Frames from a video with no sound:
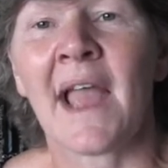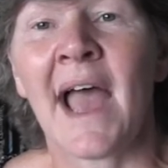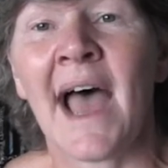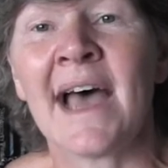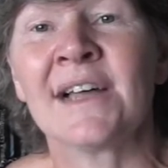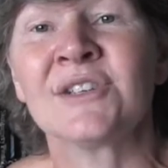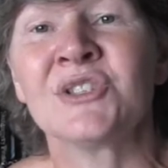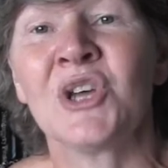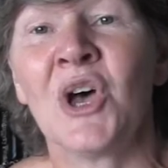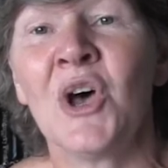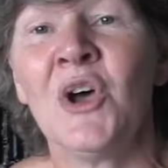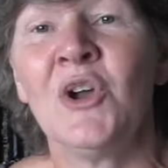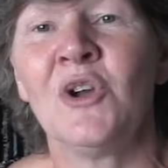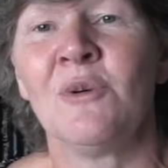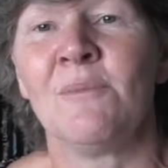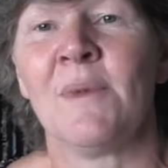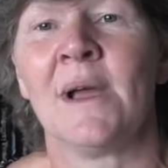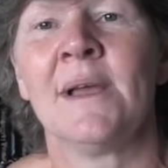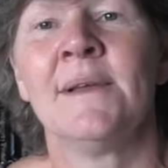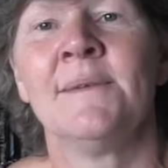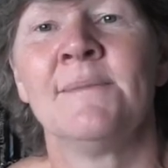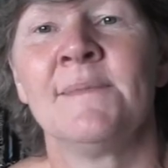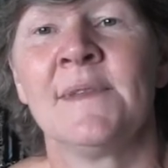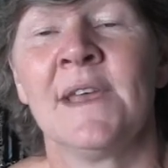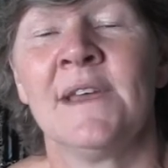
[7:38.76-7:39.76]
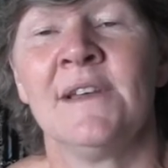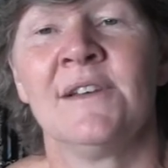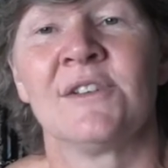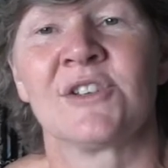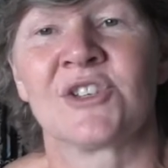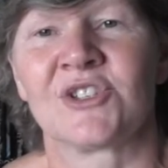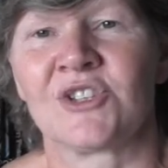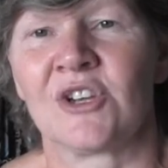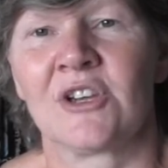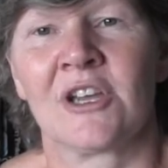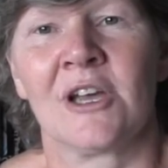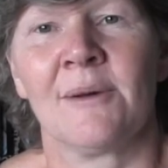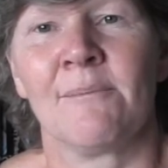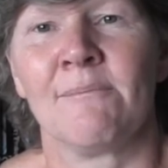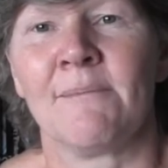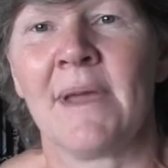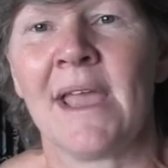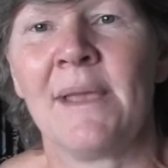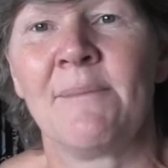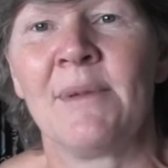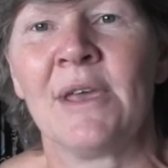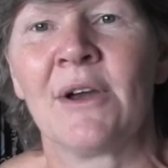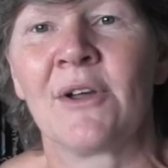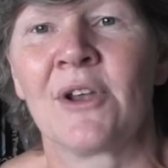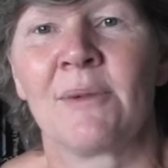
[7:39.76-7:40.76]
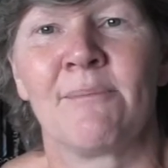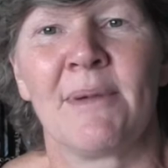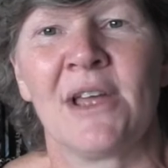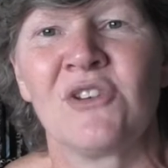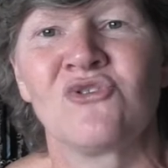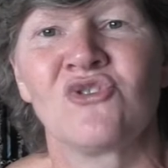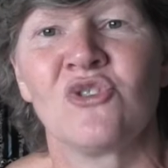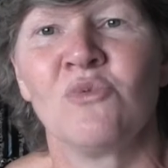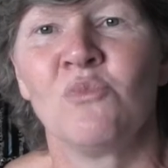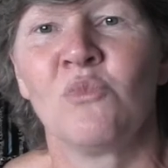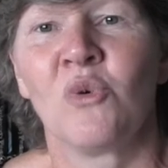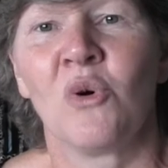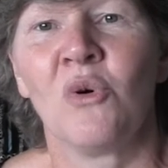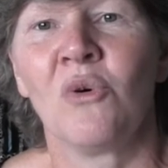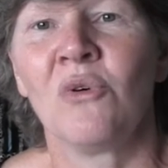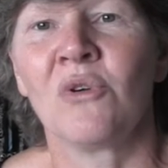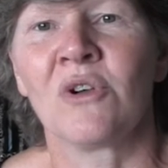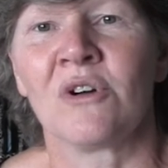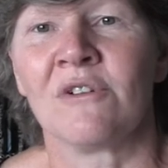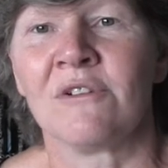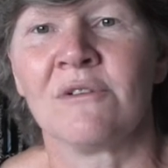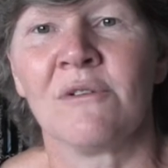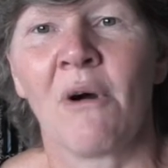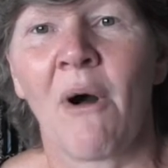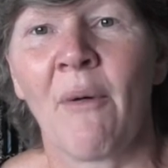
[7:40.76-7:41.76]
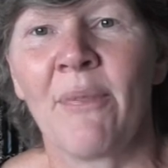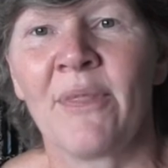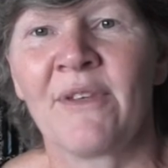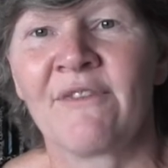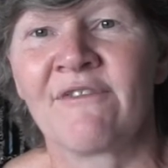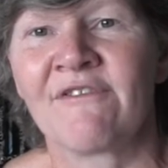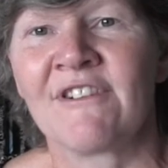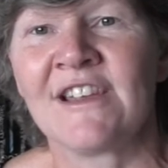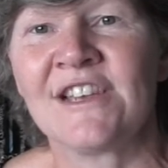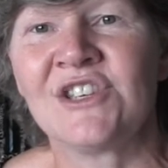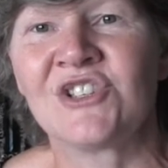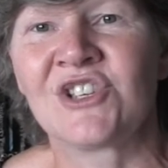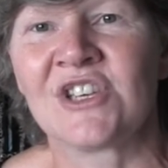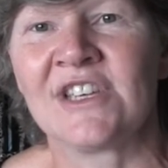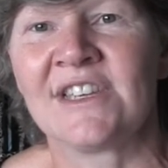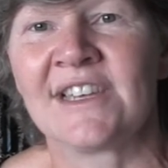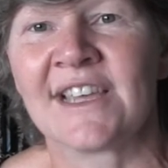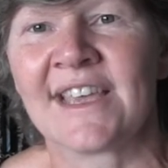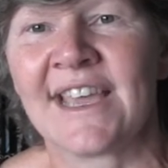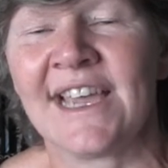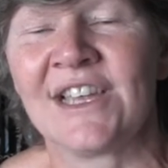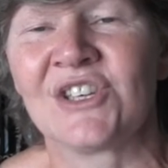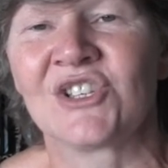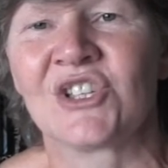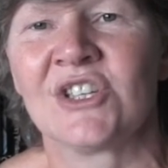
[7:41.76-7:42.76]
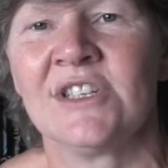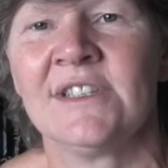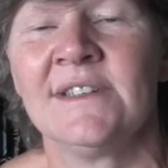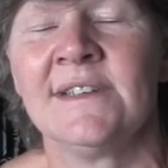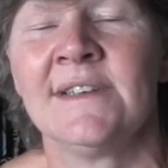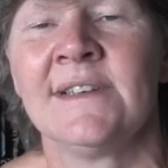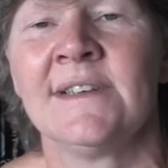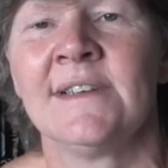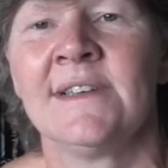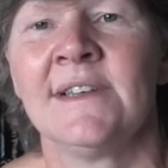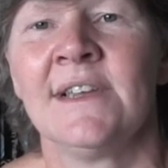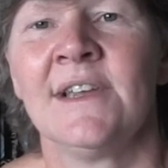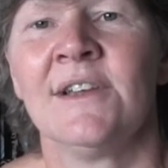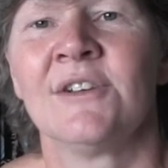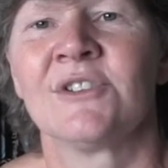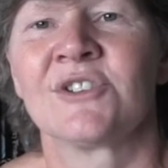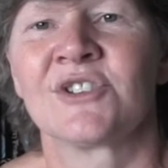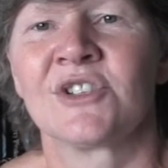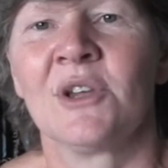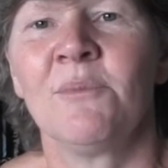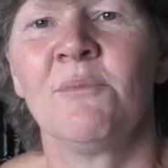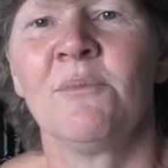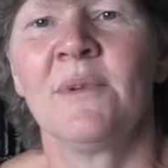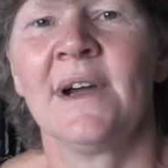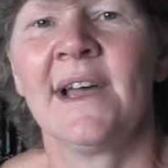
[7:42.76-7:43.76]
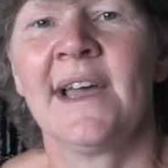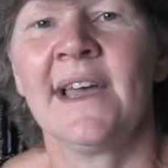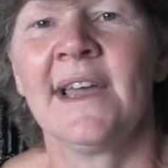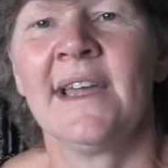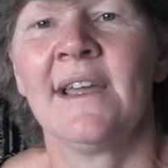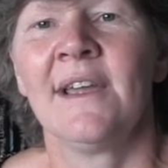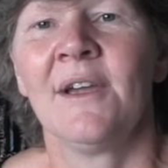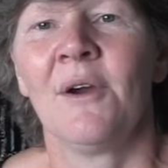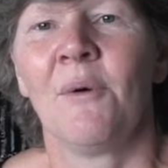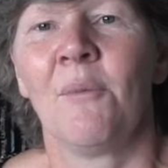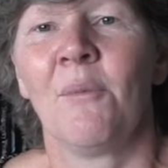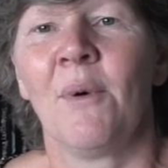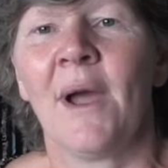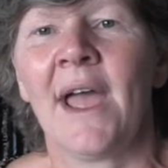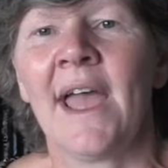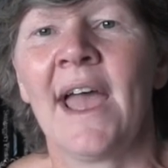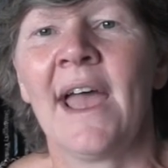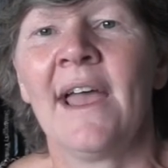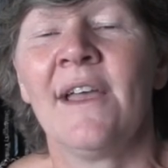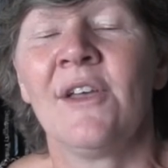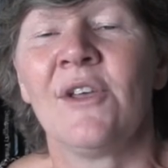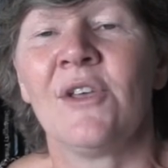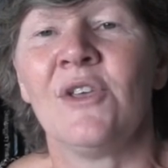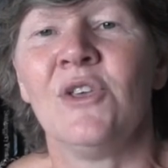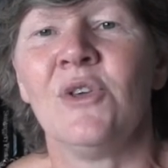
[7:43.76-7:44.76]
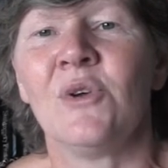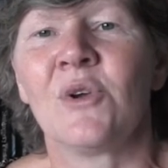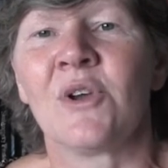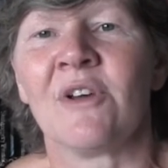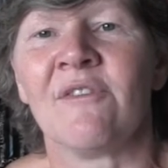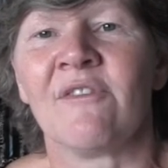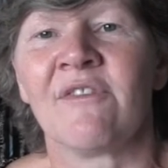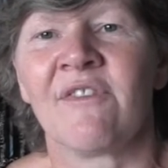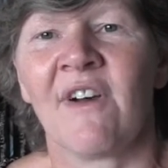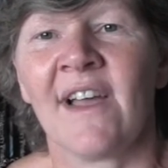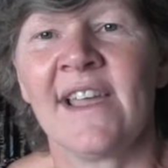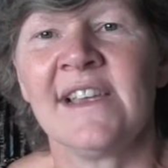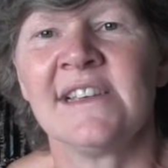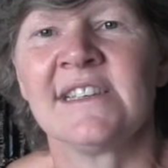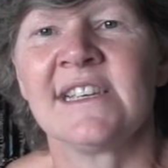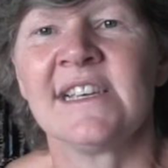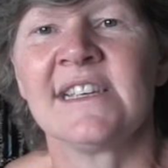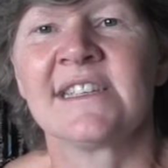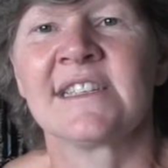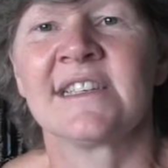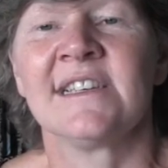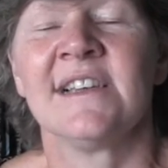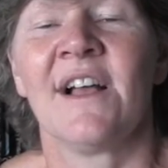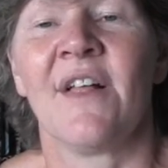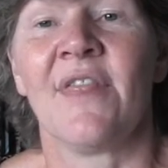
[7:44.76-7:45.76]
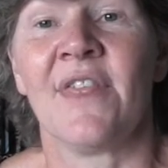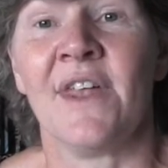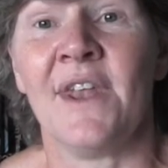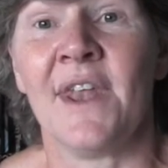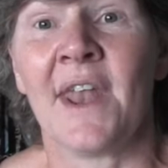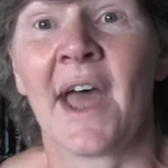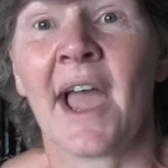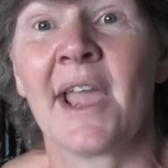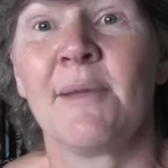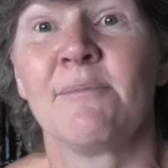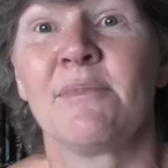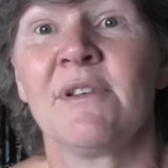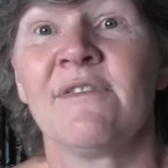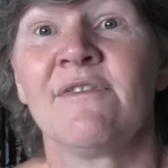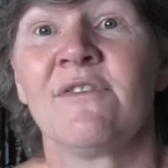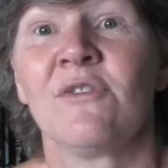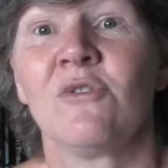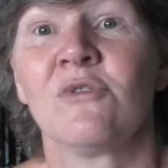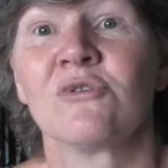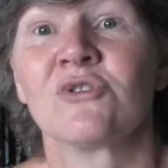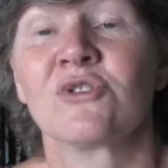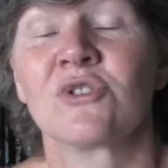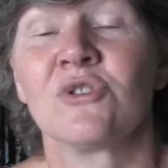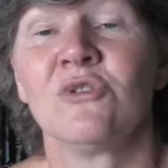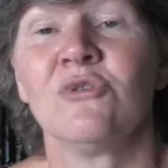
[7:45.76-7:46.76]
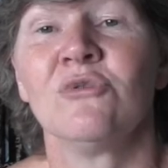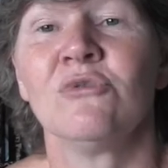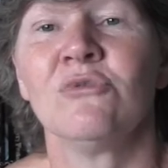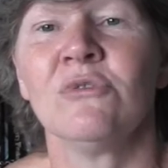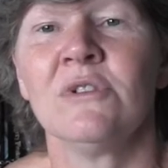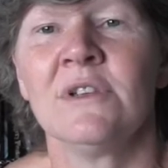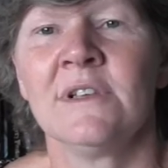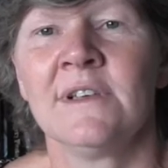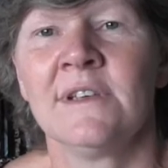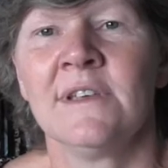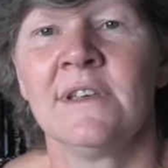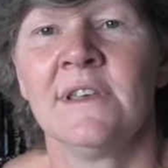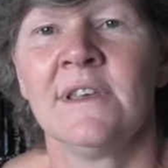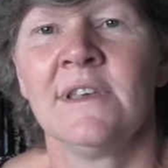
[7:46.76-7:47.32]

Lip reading: at home, stuck up maybe on a bedroom wall or on the fridge in the kitchen, somewhere where you can find it the night before school,